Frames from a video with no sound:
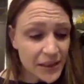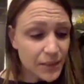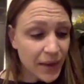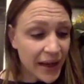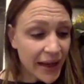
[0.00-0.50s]

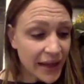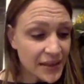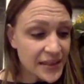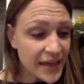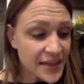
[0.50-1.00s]
my
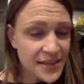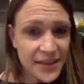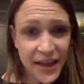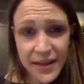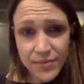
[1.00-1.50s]
eldest,
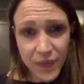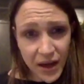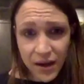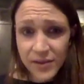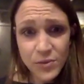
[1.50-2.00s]
and my
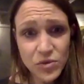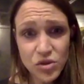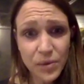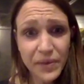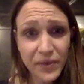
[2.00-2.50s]
iron was
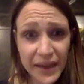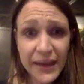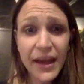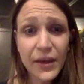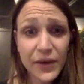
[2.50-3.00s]
dropping really low,